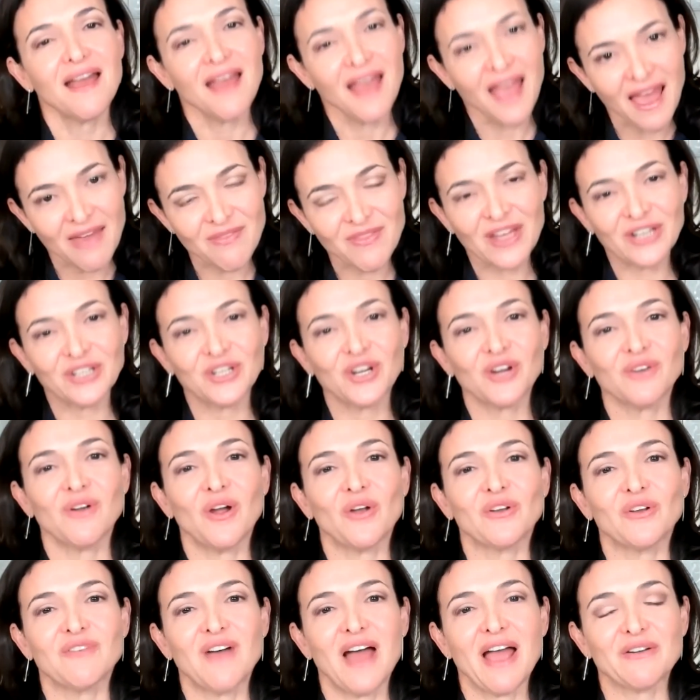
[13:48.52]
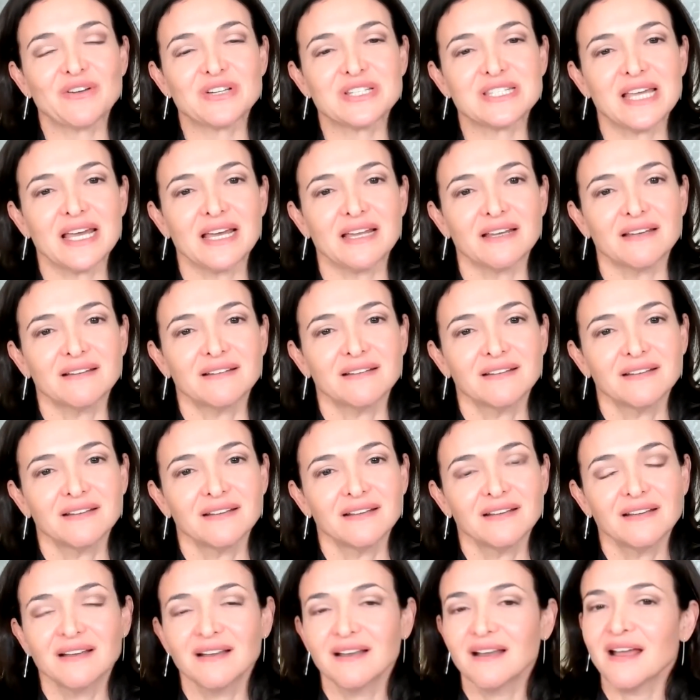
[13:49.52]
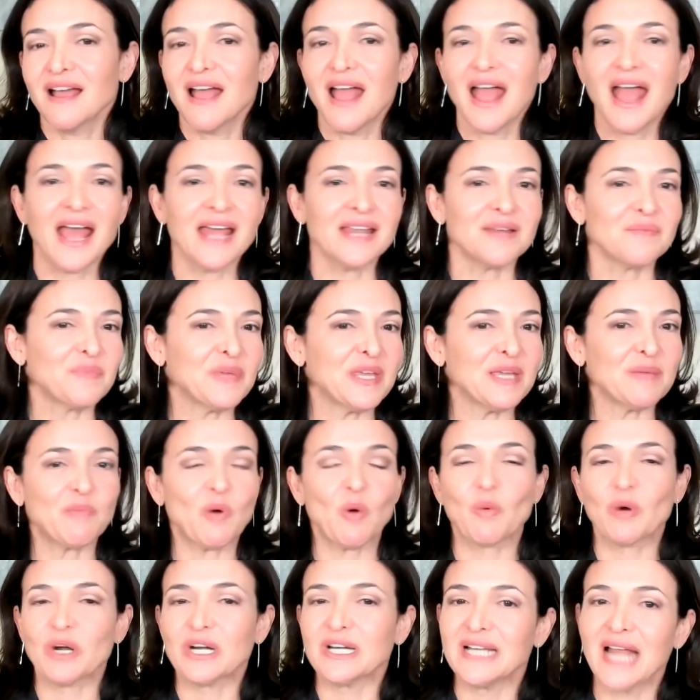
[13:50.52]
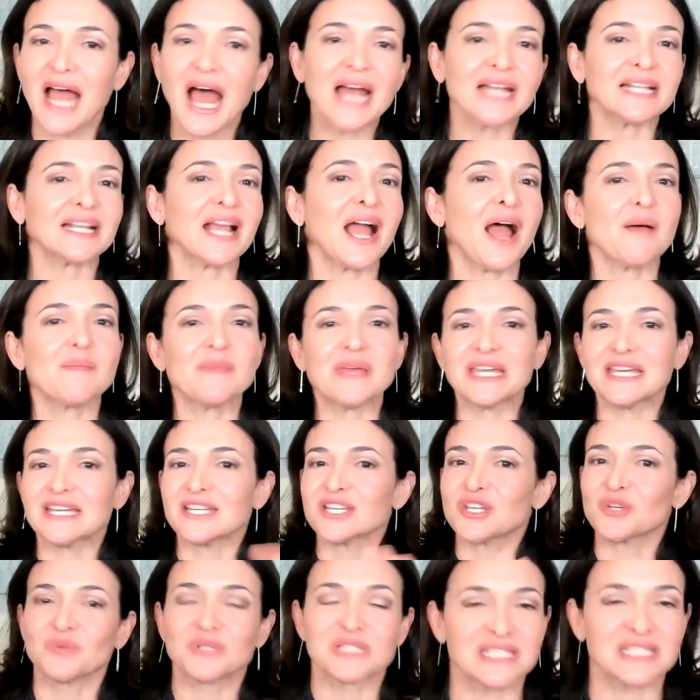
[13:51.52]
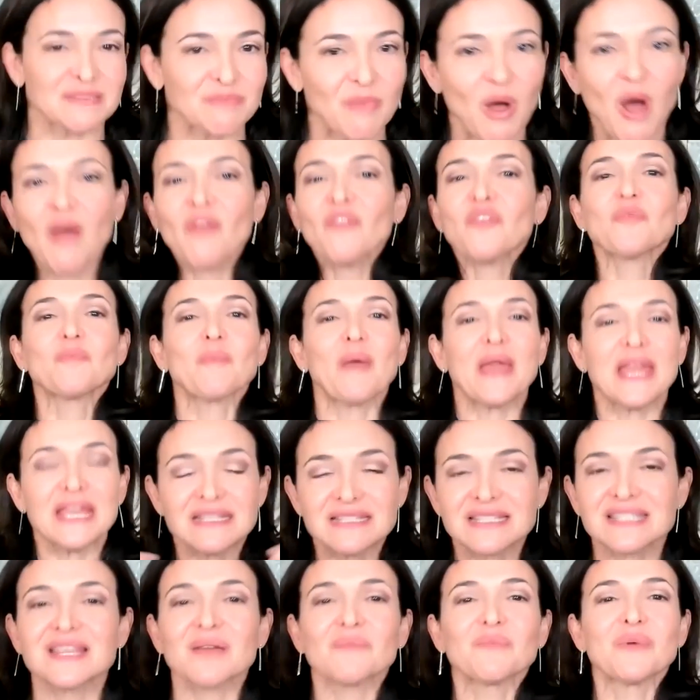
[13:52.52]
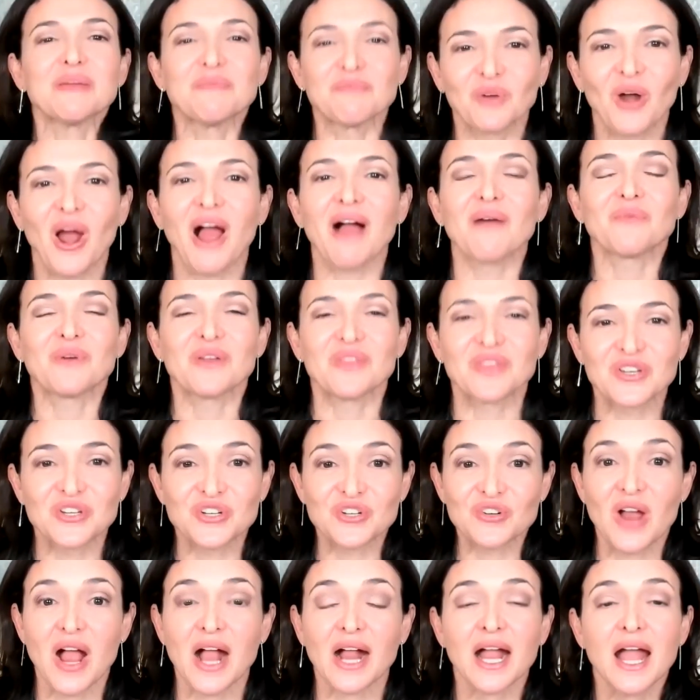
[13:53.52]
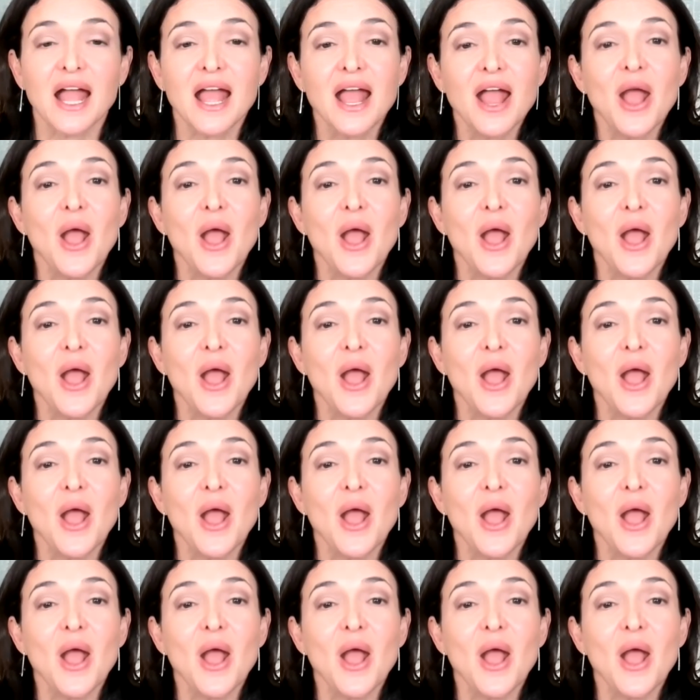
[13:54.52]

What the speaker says: And then coronavirus hit. Oh. And people were not coming into a small space that we brought with the truck.